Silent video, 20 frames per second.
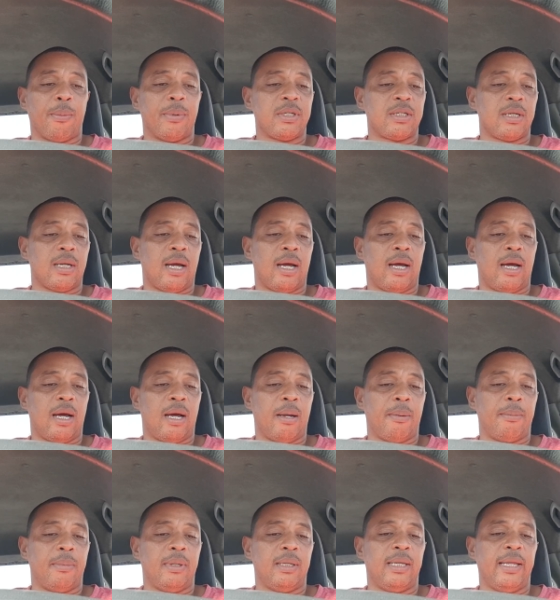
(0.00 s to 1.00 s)
was
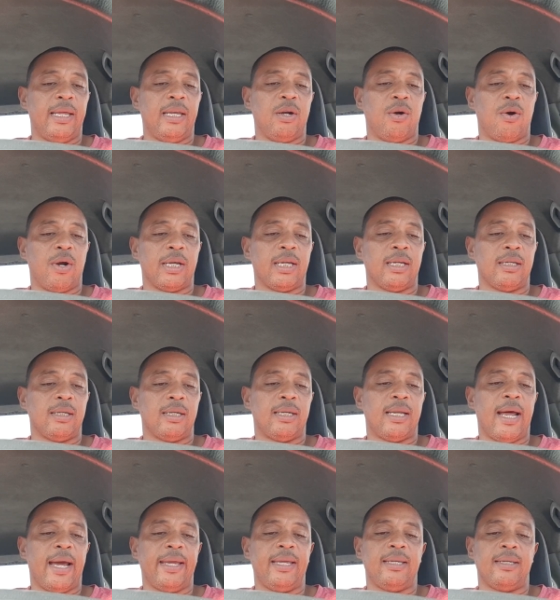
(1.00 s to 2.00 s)
later on in the
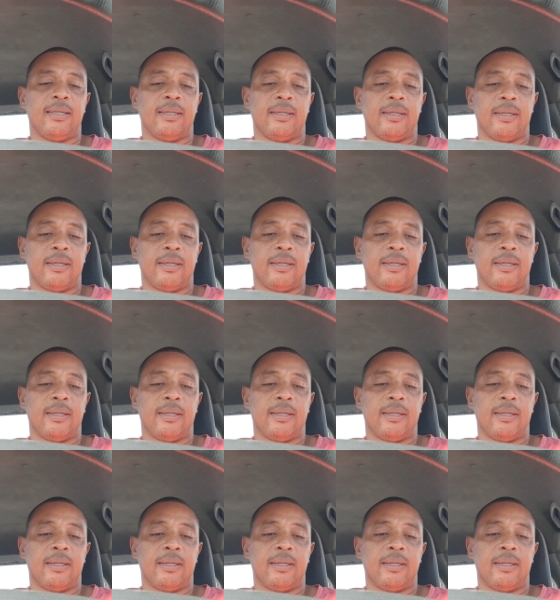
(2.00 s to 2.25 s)
night.